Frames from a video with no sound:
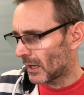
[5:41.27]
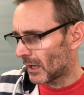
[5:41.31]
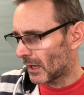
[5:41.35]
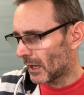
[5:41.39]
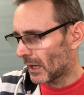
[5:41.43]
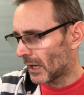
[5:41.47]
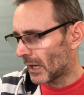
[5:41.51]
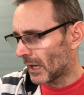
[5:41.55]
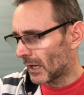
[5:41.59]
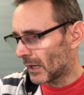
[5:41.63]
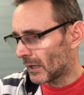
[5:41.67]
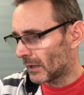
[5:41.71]

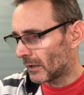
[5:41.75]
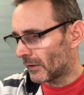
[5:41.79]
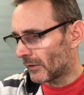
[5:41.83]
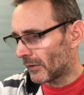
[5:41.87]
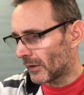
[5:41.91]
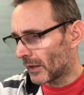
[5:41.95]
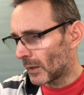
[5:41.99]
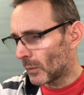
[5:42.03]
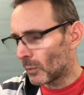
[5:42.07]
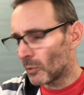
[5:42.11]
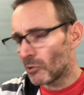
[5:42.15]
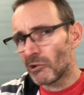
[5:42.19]
And
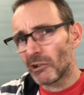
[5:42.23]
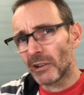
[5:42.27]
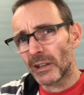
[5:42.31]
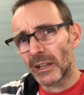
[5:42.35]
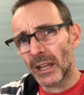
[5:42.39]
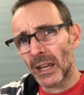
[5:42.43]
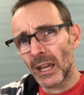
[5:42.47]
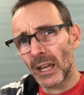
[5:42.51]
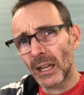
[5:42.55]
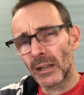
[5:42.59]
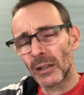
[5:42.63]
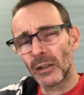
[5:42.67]
there were
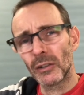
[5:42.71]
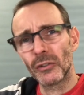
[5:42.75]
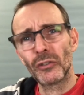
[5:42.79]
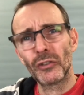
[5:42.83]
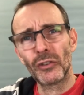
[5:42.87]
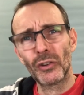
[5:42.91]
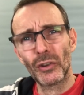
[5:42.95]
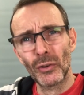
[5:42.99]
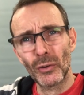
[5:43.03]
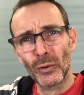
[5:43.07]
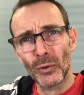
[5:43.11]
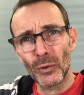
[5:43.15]
again
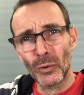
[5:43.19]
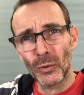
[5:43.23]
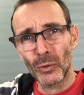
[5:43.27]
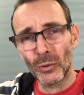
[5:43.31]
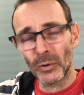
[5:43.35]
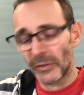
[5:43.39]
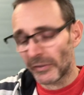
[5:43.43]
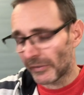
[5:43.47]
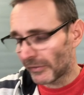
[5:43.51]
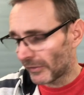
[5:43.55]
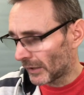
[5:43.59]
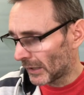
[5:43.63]
two
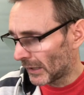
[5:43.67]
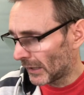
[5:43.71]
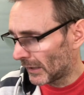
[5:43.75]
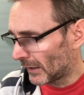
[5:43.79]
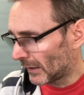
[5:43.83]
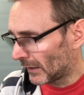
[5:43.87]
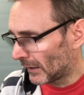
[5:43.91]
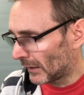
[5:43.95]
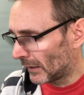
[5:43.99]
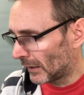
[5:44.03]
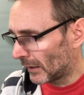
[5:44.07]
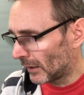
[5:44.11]

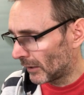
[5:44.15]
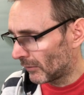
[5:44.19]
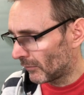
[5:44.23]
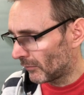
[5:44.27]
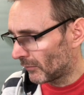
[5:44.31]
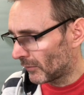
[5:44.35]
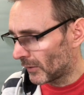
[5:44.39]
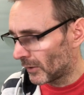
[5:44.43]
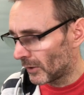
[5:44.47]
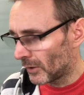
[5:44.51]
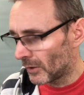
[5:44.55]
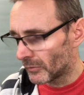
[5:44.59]
CD
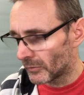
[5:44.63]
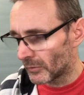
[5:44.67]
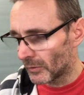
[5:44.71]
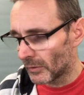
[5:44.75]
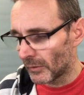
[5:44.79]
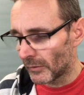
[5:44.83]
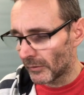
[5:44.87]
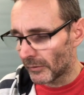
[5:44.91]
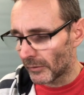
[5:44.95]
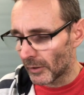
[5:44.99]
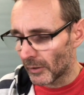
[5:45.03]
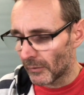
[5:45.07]

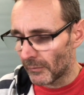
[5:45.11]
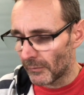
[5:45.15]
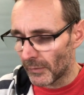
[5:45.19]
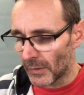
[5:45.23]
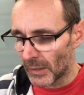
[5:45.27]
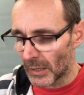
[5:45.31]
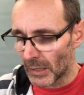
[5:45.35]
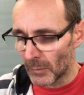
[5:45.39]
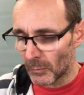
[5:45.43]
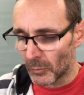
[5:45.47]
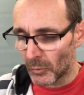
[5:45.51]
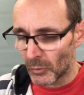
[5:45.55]
versions
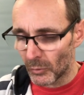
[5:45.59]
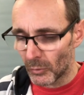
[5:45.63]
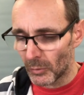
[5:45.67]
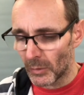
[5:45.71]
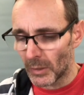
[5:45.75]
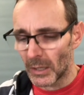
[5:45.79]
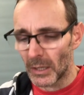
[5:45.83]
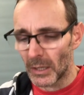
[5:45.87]
available.